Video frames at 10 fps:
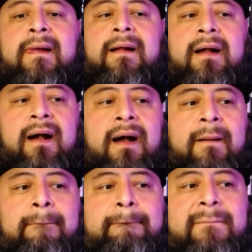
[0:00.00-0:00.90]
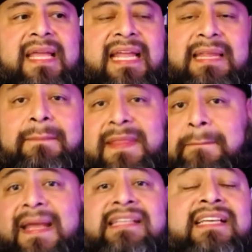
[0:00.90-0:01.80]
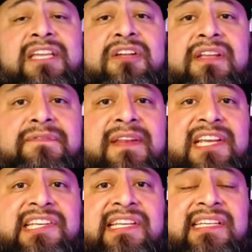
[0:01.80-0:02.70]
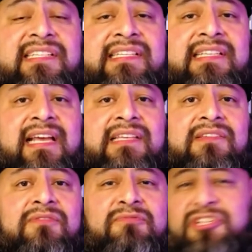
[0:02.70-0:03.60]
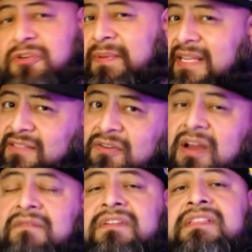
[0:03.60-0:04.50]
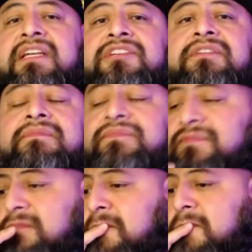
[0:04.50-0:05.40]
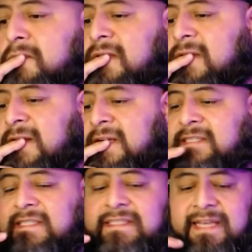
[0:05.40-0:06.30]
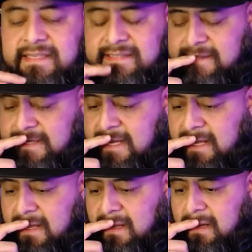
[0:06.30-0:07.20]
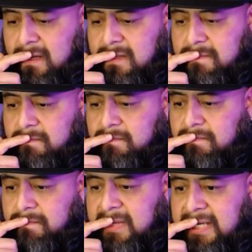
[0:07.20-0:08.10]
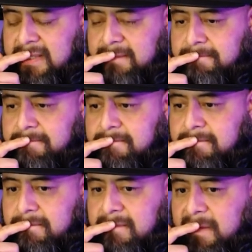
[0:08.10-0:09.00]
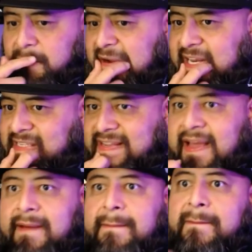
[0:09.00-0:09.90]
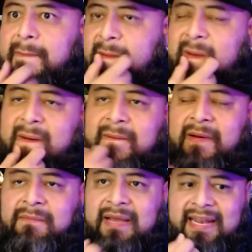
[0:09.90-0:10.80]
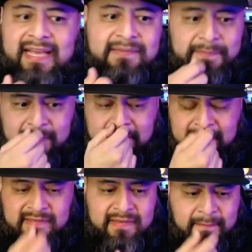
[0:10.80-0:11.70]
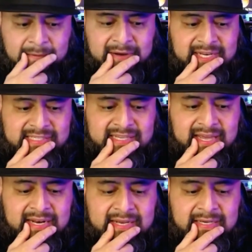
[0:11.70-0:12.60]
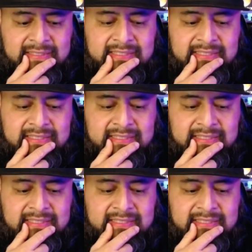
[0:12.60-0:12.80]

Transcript: Um, and it depends on your definition of success, which should be its own conversation. Uh, success but the point is that uh, uh, my last uh, this uh, point is that uh,